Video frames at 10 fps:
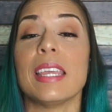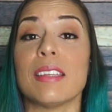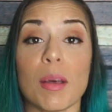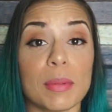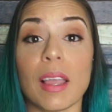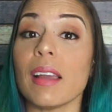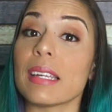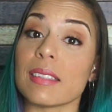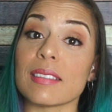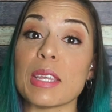Y'all, y'all
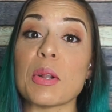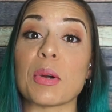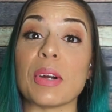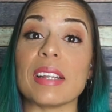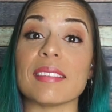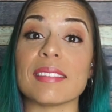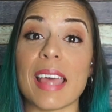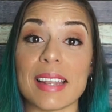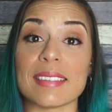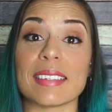get this Keto Krate.
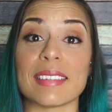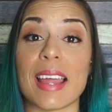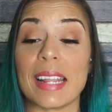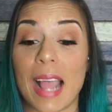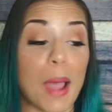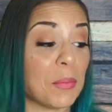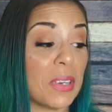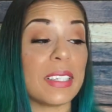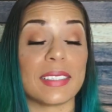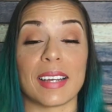That is exciting. I'm
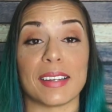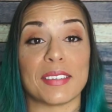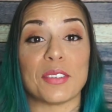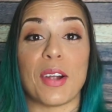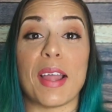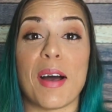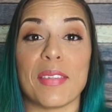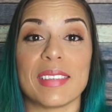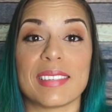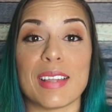really excited to try
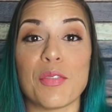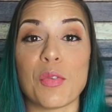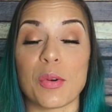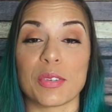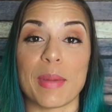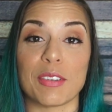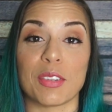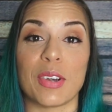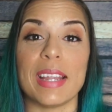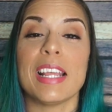all this stuff for Smash
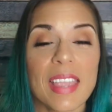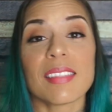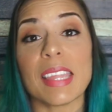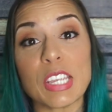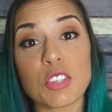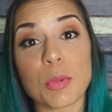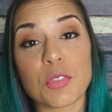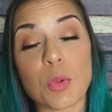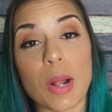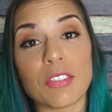the Crate. Thank you so much
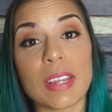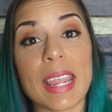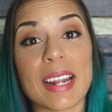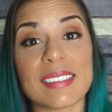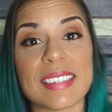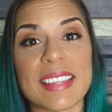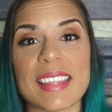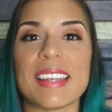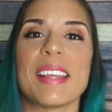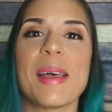for watching, and I'll see you
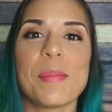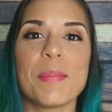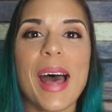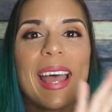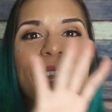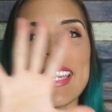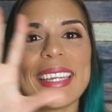then. Bye.